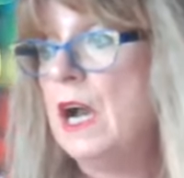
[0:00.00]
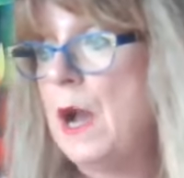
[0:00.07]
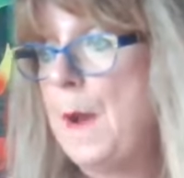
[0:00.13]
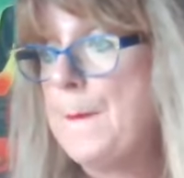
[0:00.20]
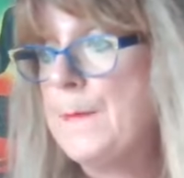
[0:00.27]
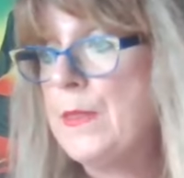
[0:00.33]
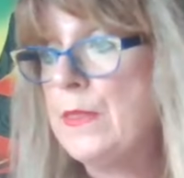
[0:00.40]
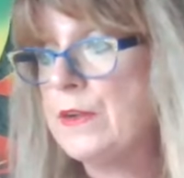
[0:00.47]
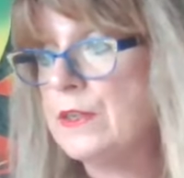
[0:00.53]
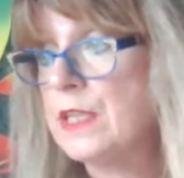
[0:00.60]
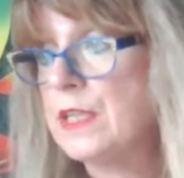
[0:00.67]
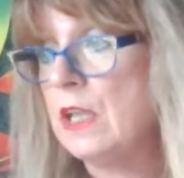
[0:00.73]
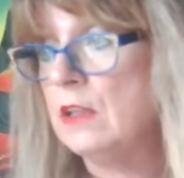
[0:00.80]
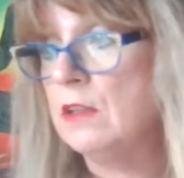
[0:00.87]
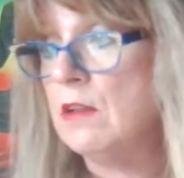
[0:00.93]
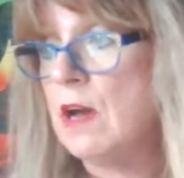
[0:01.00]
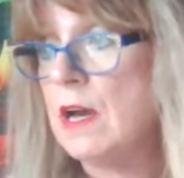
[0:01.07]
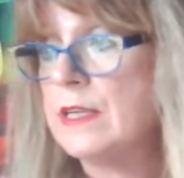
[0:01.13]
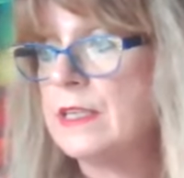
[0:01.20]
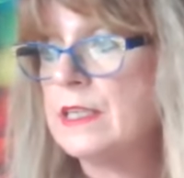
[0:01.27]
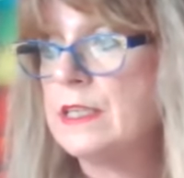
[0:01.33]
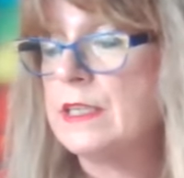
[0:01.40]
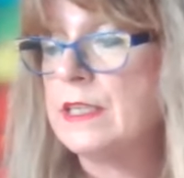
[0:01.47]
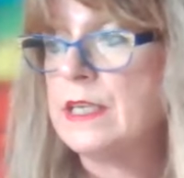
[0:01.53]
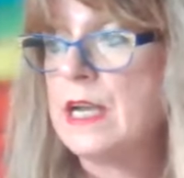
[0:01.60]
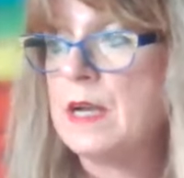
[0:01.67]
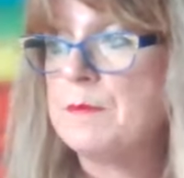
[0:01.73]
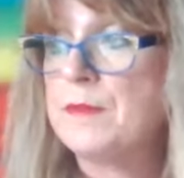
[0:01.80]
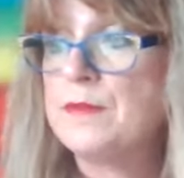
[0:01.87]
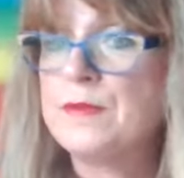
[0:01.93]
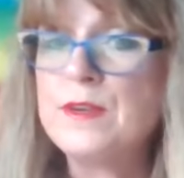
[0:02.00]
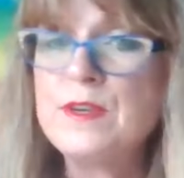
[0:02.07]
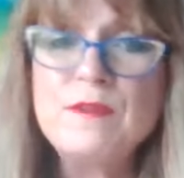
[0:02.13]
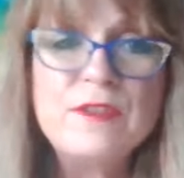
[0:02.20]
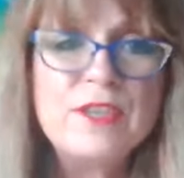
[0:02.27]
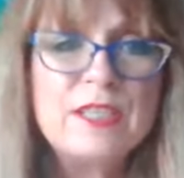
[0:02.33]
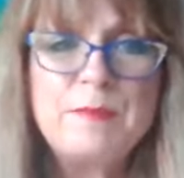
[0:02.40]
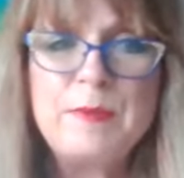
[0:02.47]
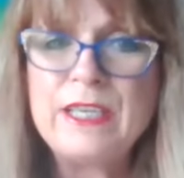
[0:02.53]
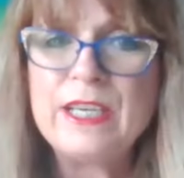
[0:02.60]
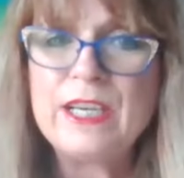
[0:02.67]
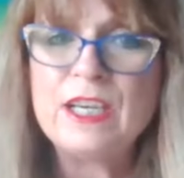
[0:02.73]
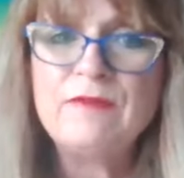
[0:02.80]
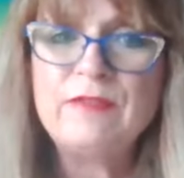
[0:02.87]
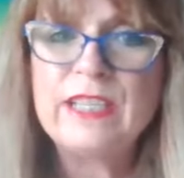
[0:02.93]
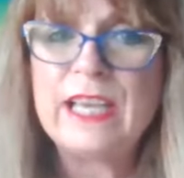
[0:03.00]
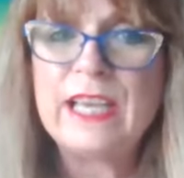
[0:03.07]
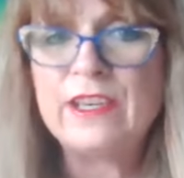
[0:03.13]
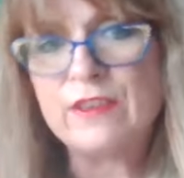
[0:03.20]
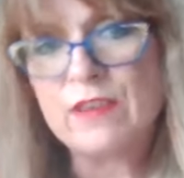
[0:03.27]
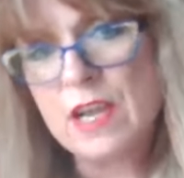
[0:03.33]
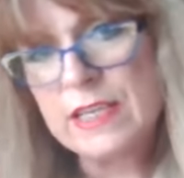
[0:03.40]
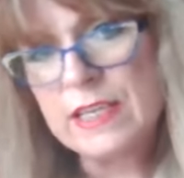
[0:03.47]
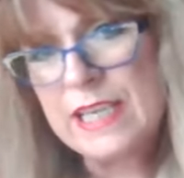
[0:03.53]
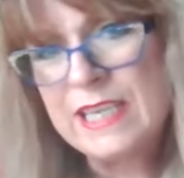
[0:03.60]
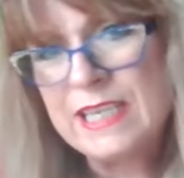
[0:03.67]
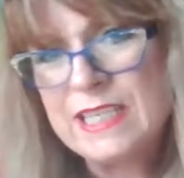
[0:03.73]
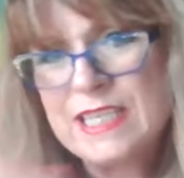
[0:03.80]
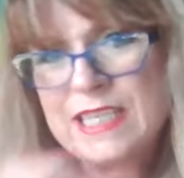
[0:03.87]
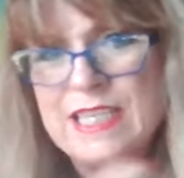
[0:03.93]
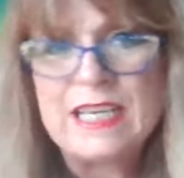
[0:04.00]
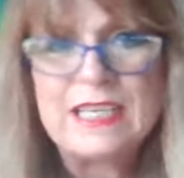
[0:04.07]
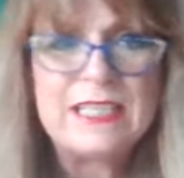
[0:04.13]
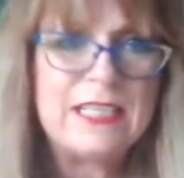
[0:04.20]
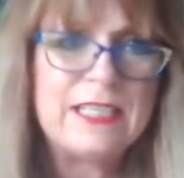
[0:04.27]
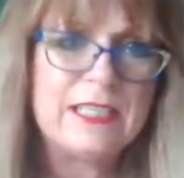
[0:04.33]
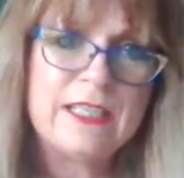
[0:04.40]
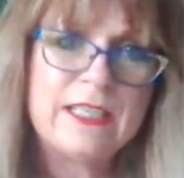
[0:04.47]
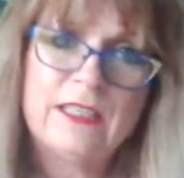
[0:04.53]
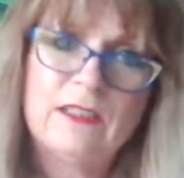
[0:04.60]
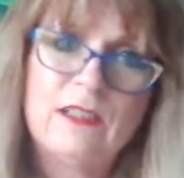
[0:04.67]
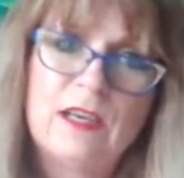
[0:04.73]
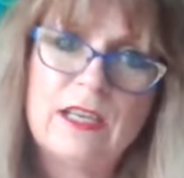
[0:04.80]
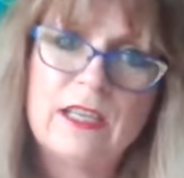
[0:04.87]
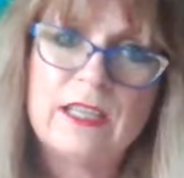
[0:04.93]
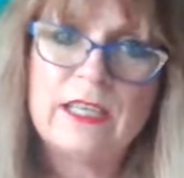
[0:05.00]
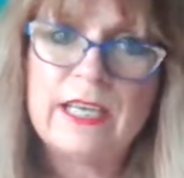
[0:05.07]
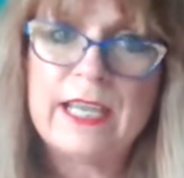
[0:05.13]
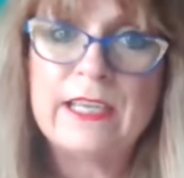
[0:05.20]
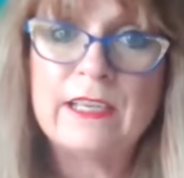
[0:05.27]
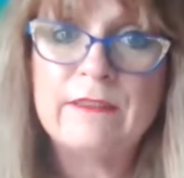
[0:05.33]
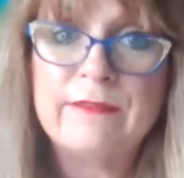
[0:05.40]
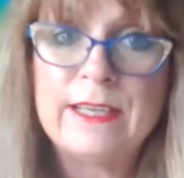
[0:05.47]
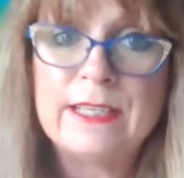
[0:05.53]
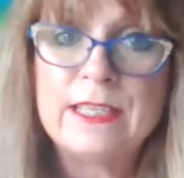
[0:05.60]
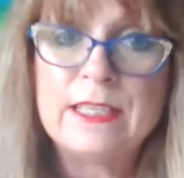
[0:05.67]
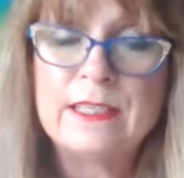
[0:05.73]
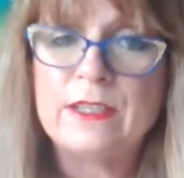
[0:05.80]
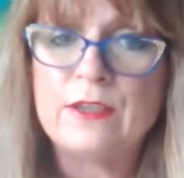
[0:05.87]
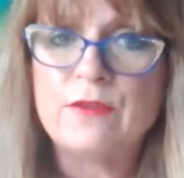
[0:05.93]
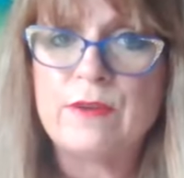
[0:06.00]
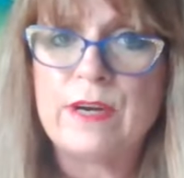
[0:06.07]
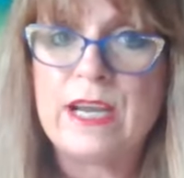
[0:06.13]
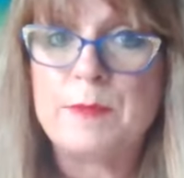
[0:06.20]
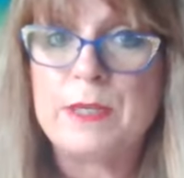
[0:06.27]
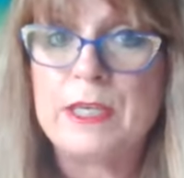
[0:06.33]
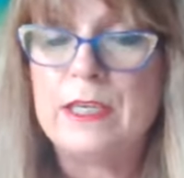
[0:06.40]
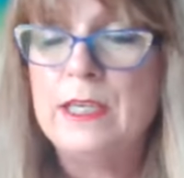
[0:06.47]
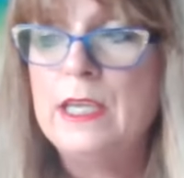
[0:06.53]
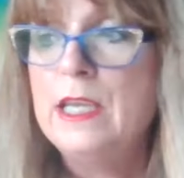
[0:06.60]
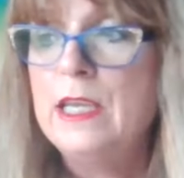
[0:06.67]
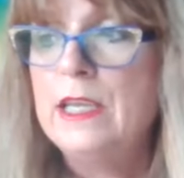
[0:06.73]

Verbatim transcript: Um, there's a lot is going to come through. Just be careful that you're not getting sucked into the lot of the negative events and the drama.